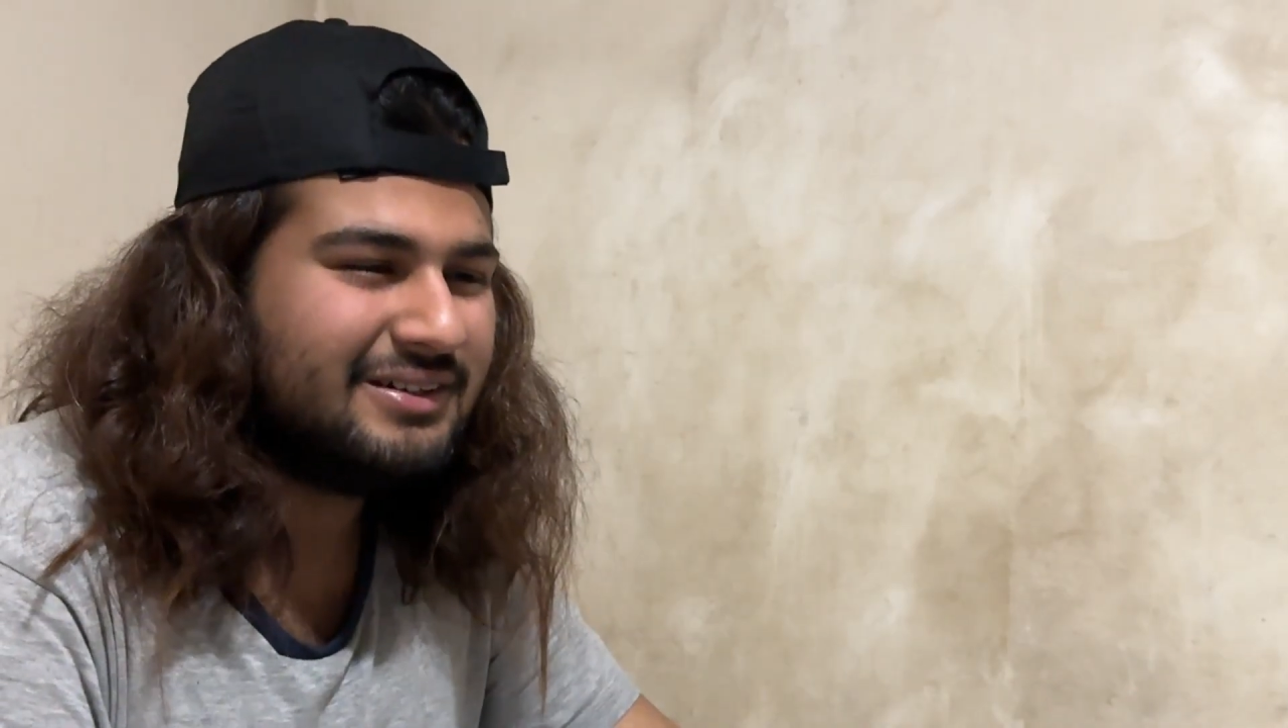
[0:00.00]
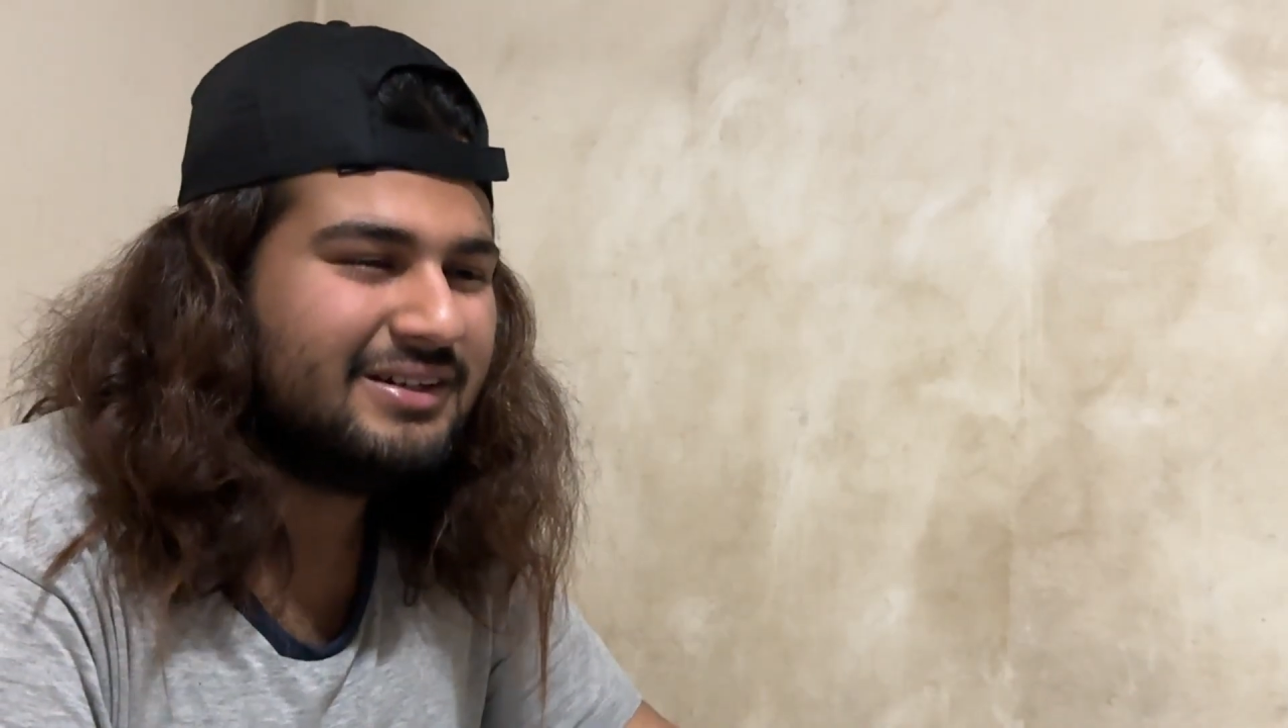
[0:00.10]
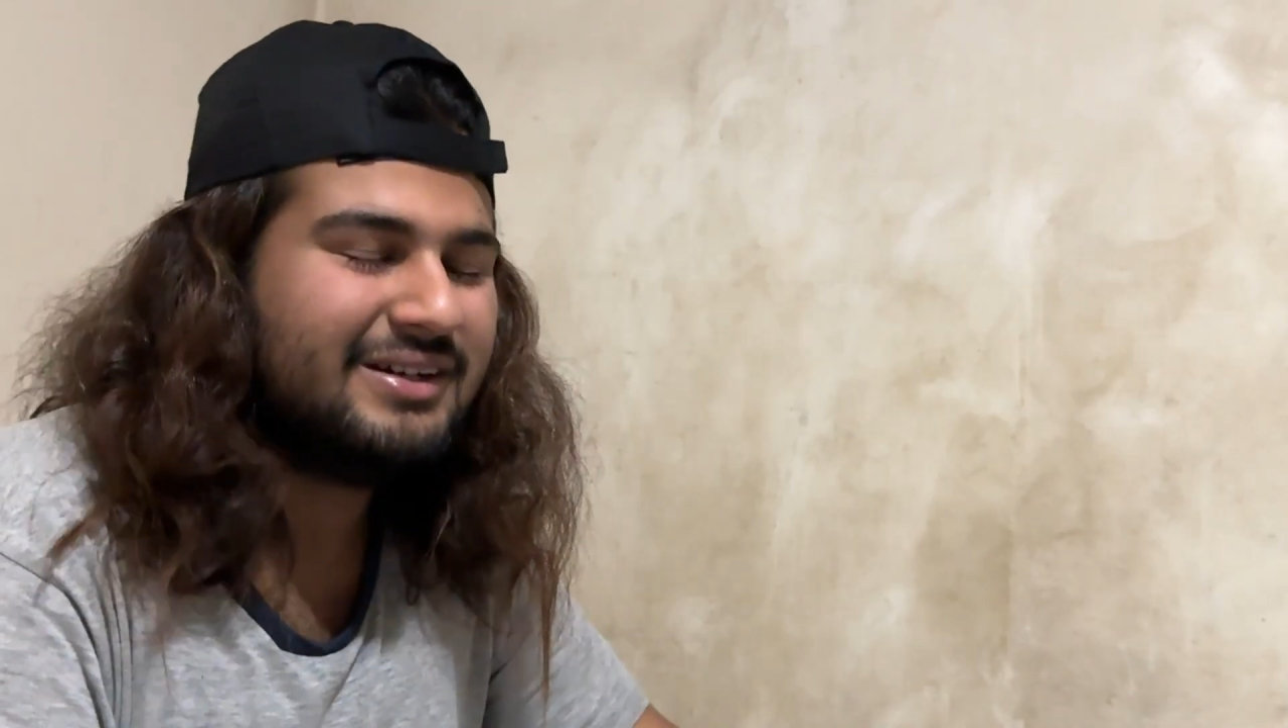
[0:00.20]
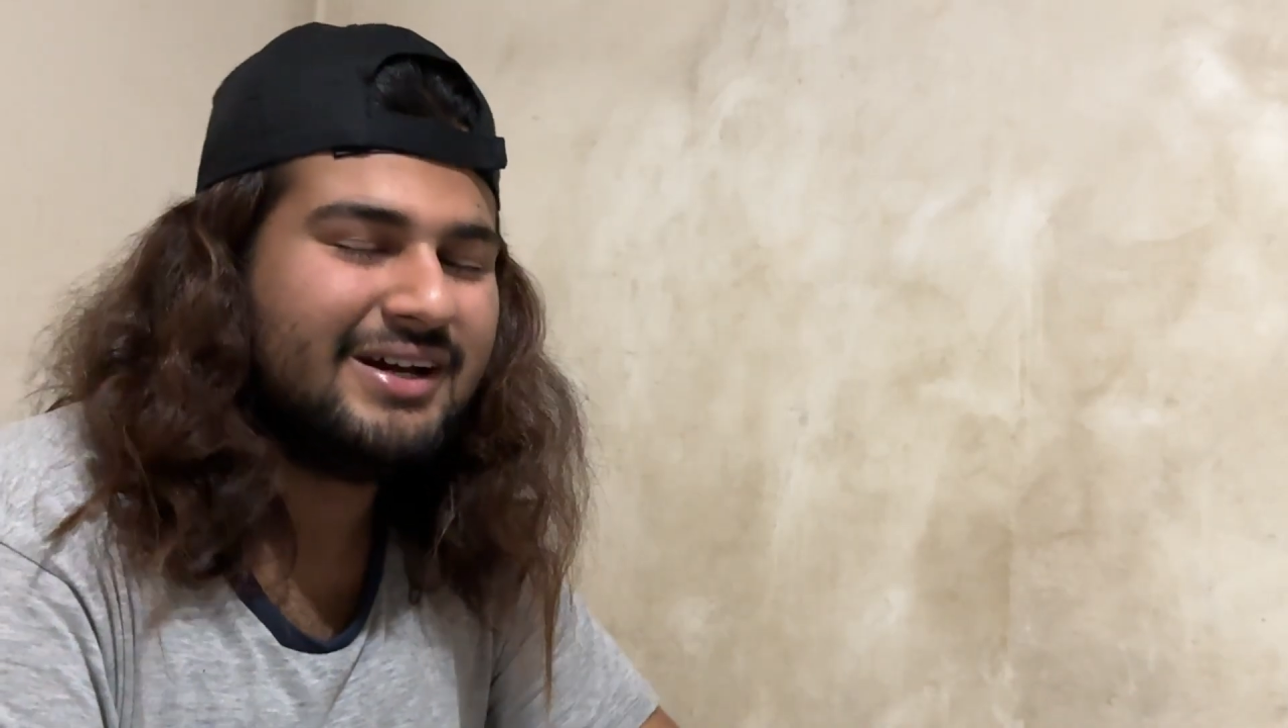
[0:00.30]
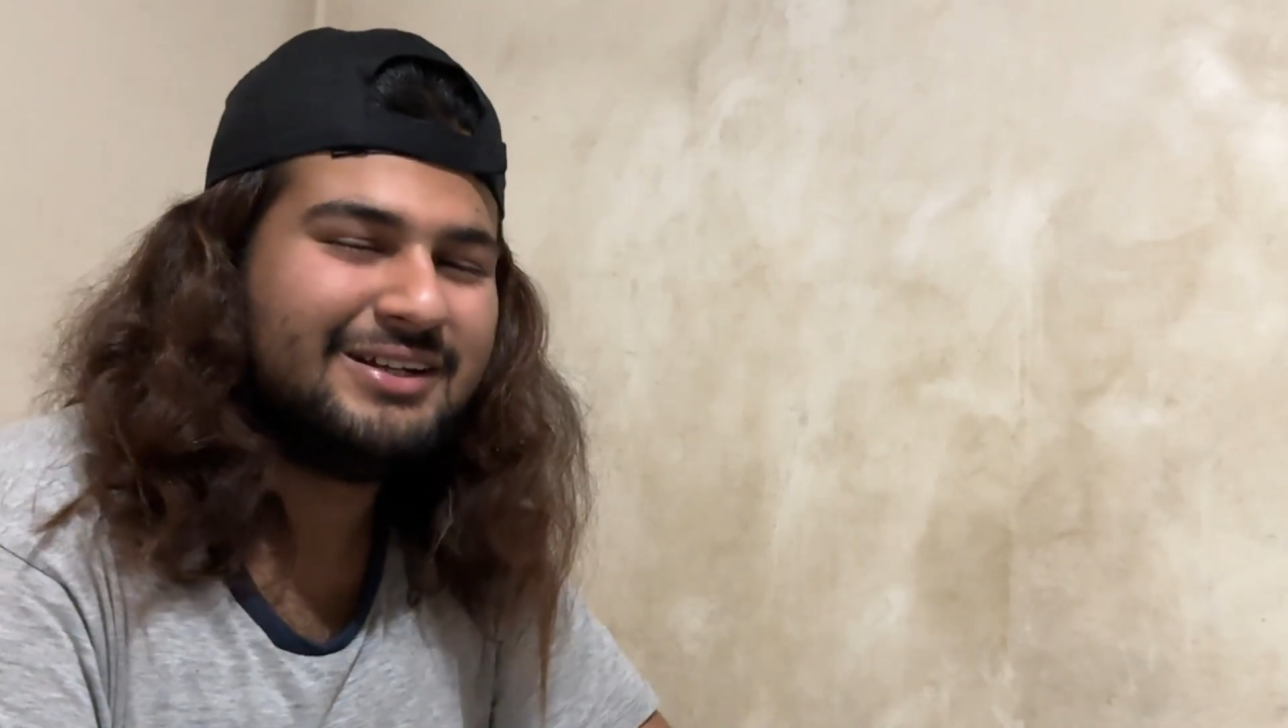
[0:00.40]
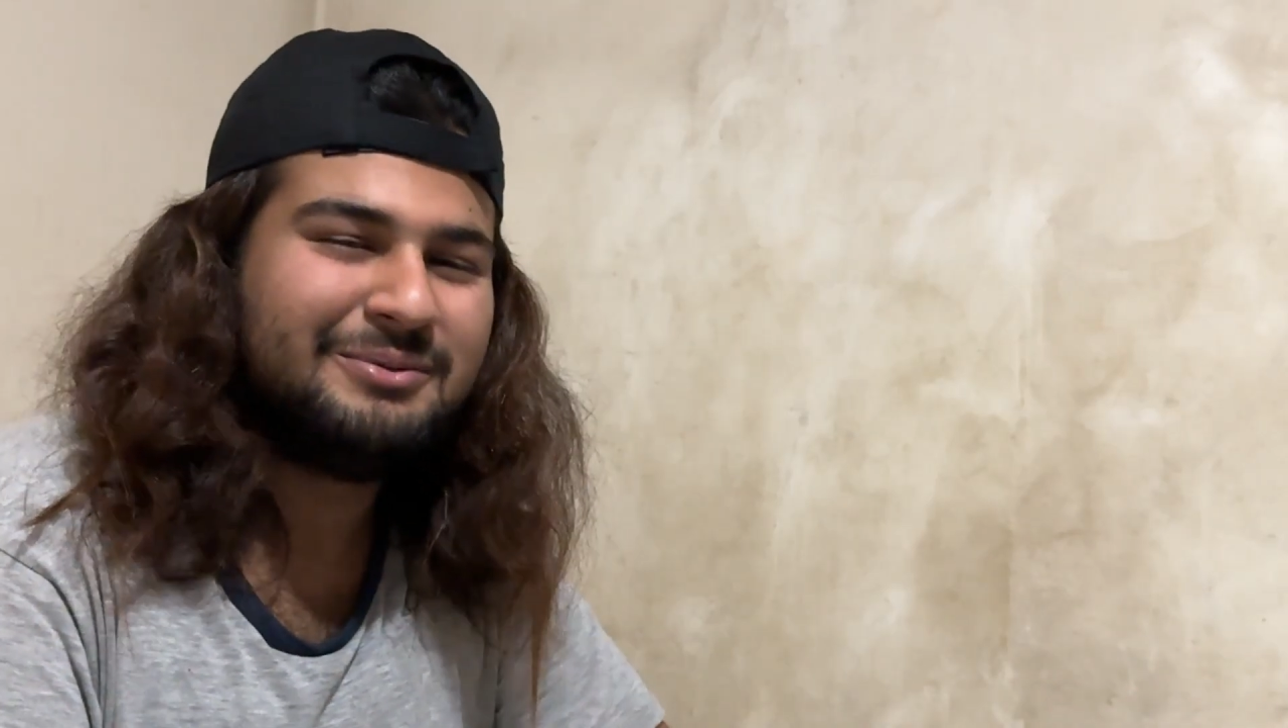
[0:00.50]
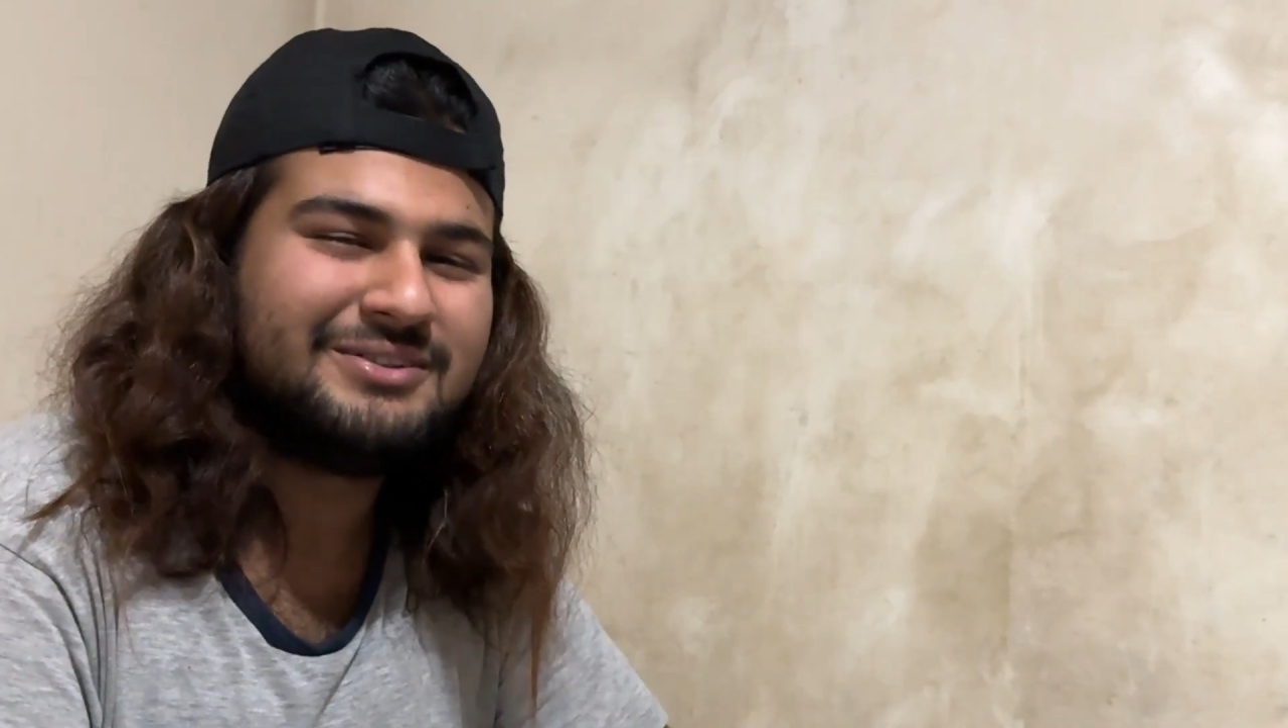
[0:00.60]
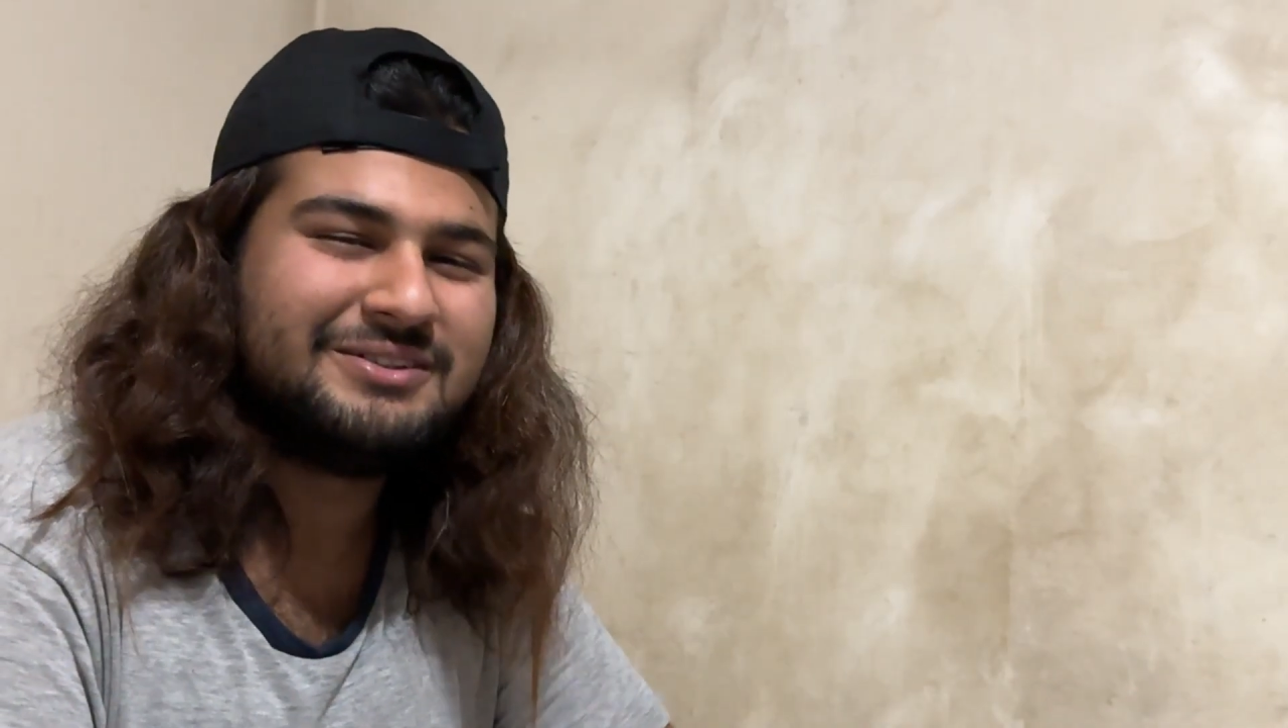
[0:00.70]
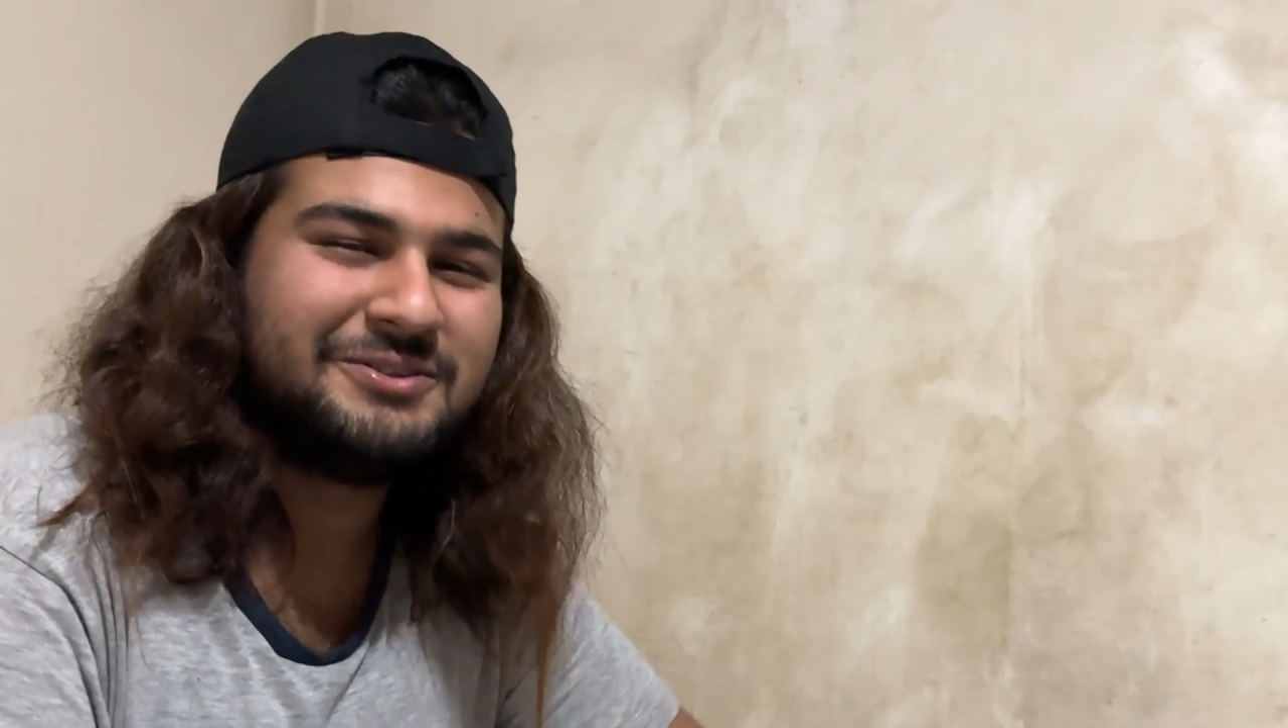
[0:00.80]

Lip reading: 90% of